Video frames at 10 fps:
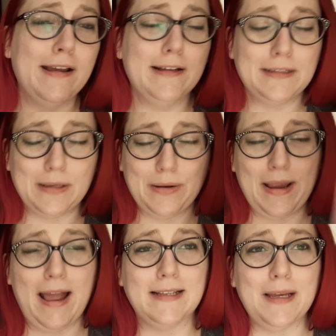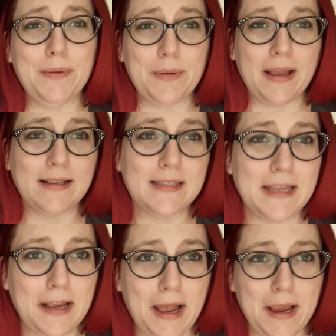So yeah, tell me what you guys
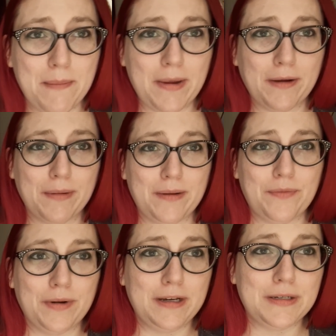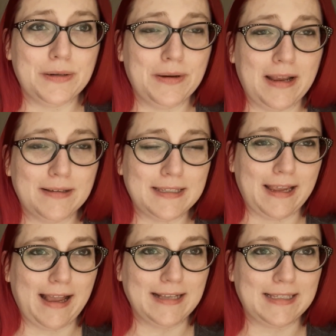think. I am MechaRandom42, and I'll see
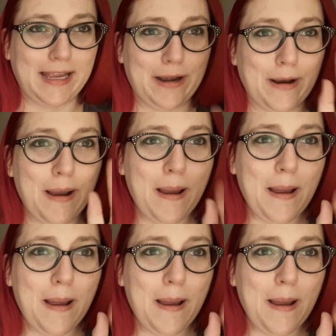you guys later.